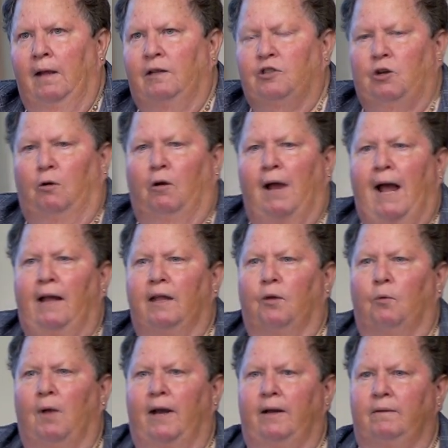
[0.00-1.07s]
General Halleck
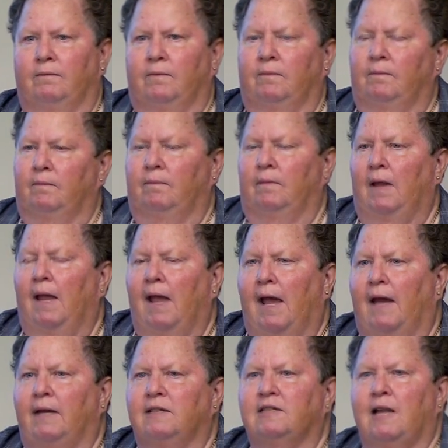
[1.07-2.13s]
read it,
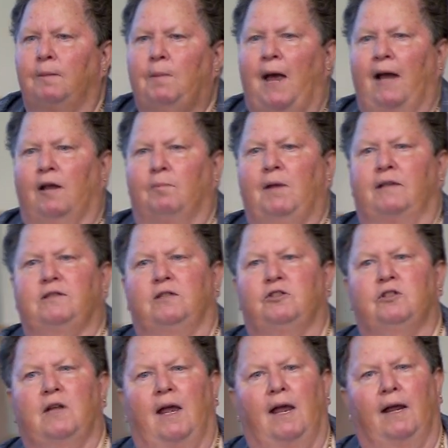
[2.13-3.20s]
and he sent back a message
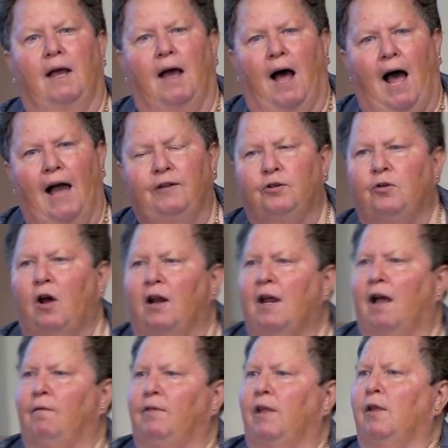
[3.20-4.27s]
saying, I do not
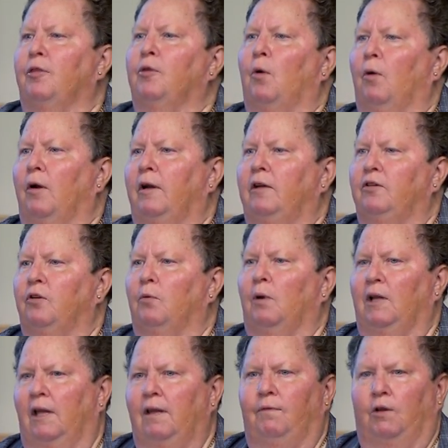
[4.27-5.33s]
have the authority to
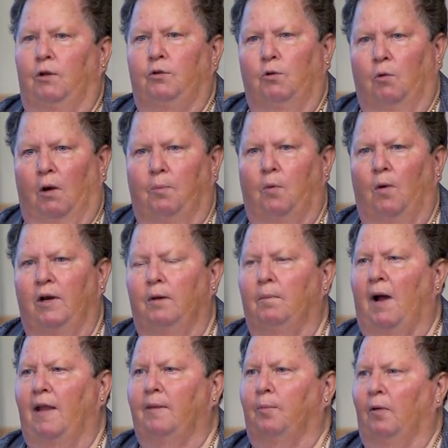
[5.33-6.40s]
relieve you. You were appointed
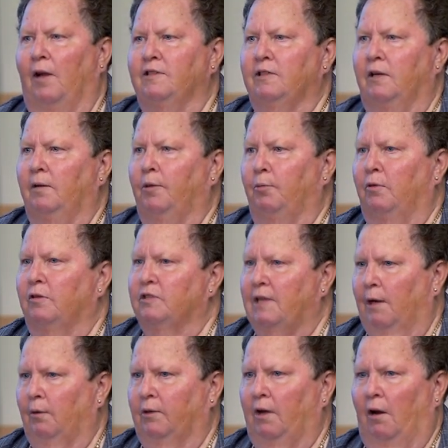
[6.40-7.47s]
by the President through the
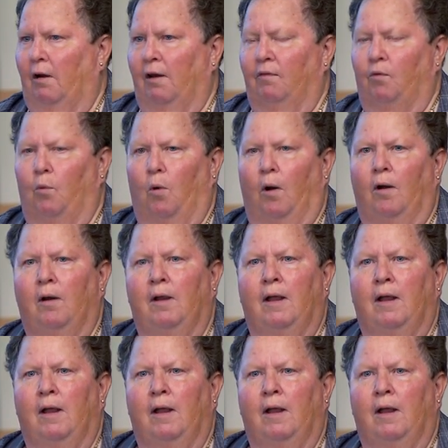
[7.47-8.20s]
Secretary of War.